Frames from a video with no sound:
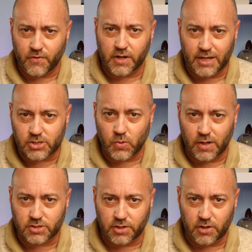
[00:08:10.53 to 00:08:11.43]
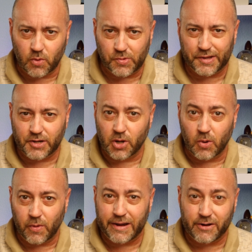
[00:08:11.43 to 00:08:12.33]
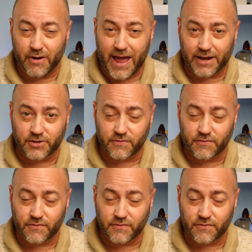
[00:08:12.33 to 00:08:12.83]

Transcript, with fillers: for each one, so you don't really know where you're at.